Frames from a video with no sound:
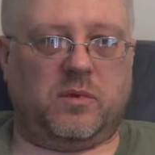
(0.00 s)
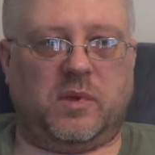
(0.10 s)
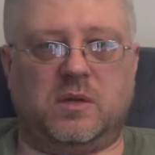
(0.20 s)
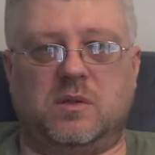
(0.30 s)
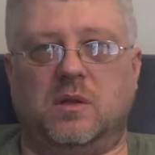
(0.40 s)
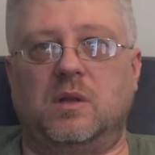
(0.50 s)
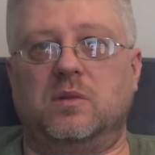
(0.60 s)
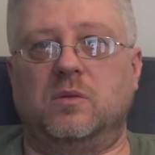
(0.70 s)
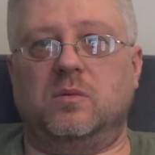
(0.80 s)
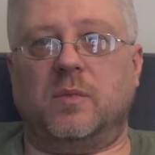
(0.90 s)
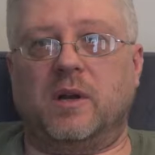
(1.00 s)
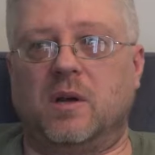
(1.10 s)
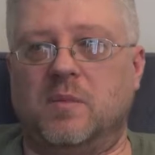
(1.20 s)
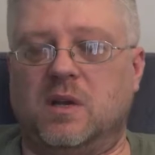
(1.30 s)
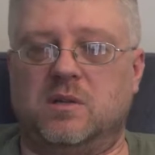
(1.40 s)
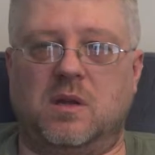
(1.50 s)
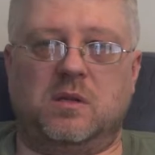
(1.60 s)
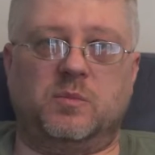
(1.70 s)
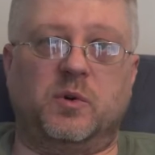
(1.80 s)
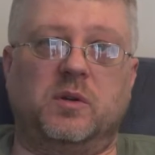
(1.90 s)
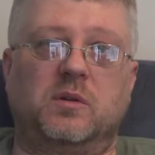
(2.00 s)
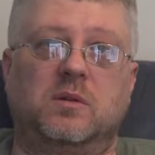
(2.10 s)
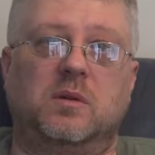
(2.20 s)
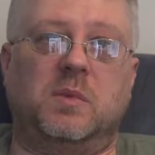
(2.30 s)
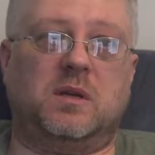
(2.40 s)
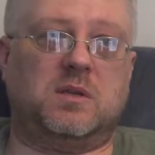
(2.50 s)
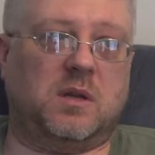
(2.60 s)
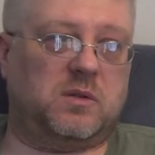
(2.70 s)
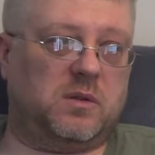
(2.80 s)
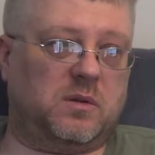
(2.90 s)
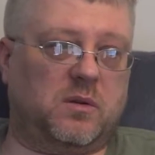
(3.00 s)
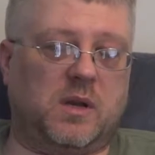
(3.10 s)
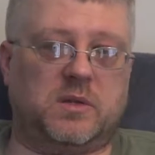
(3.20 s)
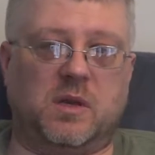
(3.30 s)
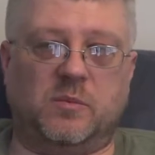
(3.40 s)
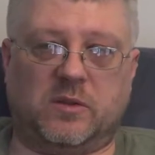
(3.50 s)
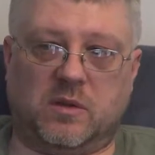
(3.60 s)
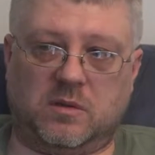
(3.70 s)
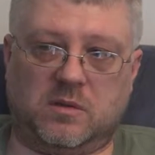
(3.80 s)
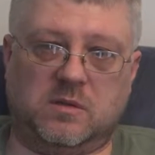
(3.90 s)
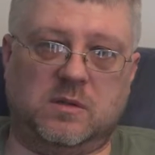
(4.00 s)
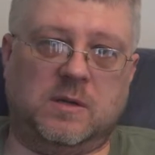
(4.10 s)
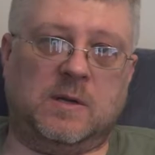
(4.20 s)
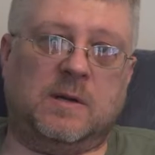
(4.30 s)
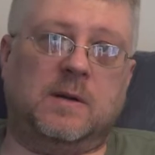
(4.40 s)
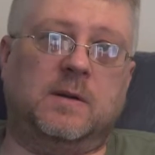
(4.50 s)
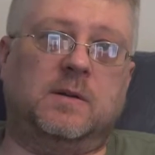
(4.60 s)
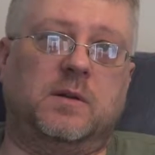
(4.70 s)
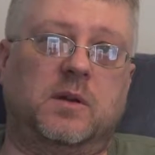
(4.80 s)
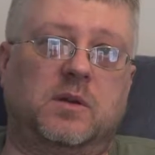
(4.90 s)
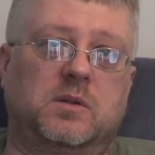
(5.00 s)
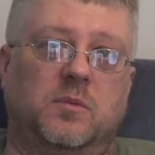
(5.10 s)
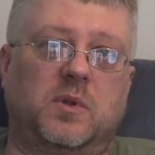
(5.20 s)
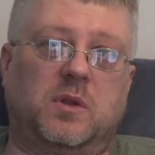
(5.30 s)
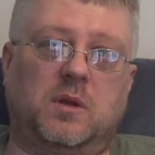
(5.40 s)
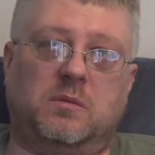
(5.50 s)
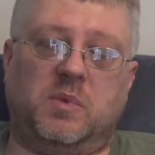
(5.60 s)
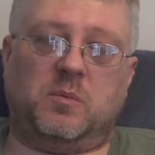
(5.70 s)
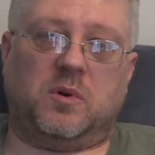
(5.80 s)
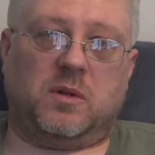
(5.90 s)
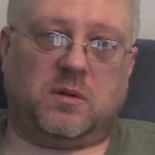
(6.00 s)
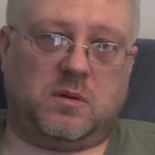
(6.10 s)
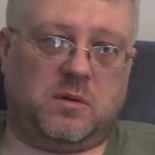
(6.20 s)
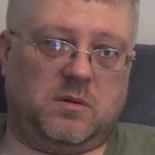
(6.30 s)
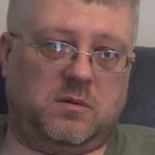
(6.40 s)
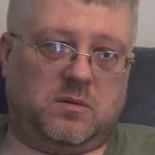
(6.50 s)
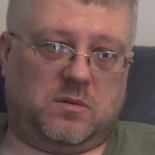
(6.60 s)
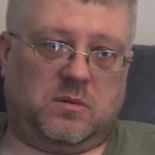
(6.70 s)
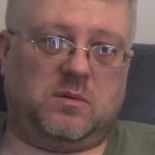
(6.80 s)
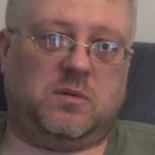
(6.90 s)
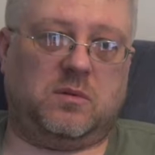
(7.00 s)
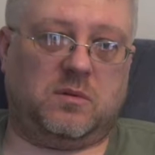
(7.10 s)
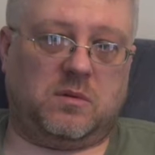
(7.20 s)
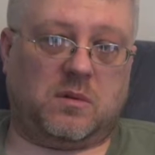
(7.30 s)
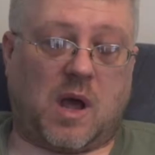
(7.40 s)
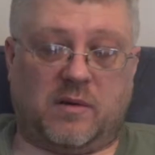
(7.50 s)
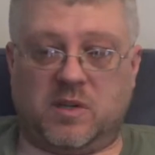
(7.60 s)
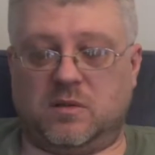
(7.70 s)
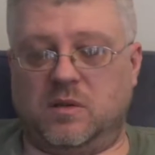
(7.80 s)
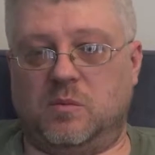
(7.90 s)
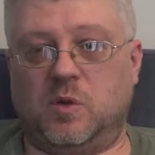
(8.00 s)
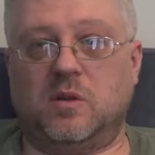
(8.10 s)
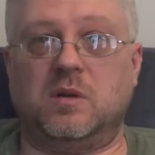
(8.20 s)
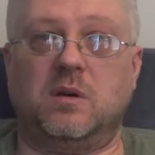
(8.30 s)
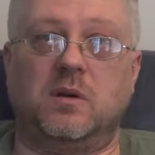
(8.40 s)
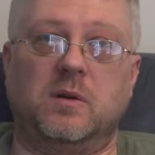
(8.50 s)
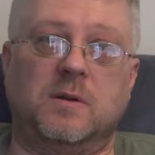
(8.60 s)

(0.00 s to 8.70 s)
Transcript: things that they do might not make sense, but it makes sense in the grand scheme of things. And it's something that people can learn, obviously, in the military.